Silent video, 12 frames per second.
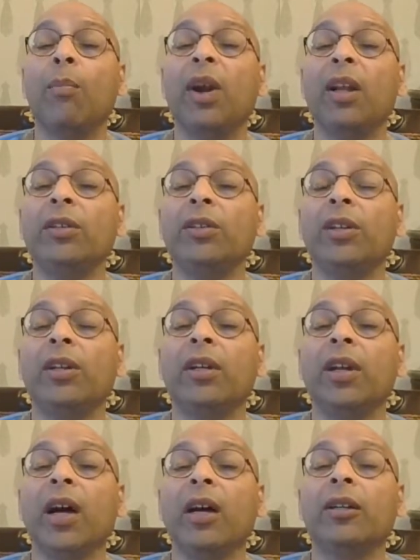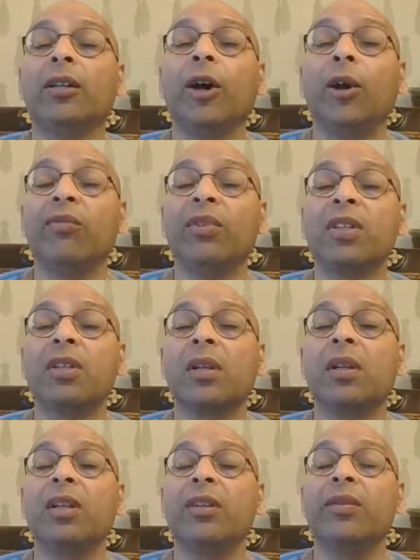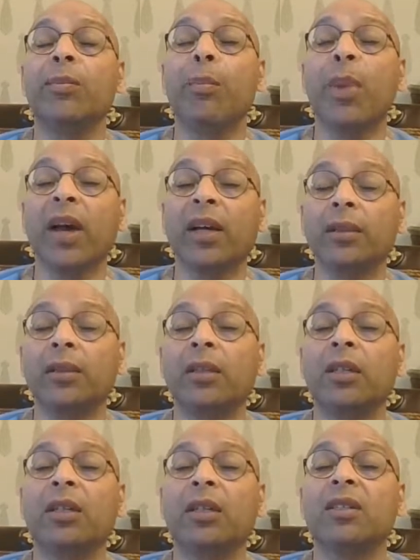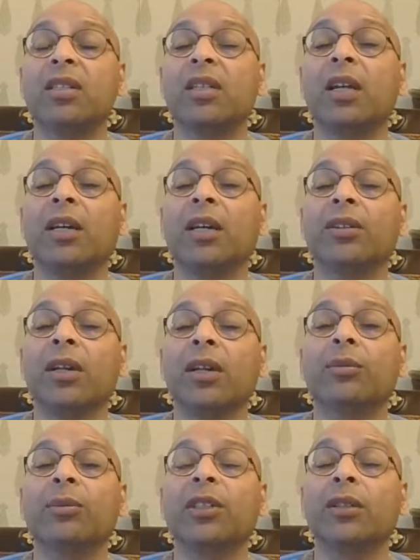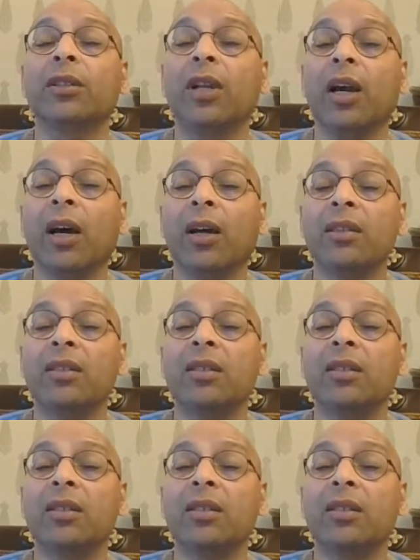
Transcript: Mediterranean diet obviously is better than standard American diet.